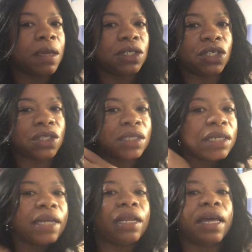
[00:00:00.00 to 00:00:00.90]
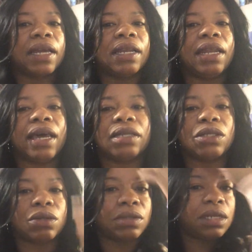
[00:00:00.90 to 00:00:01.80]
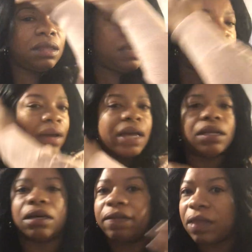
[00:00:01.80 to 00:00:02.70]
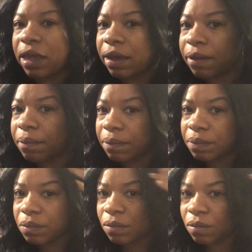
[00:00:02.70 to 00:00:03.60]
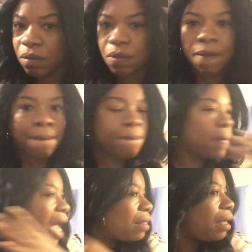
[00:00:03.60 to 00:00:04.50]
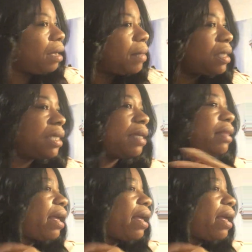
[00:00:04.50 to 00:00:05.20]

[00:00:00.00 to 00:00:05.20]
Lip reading: She just kind of like nestled in there. I love that. I think I'm going to take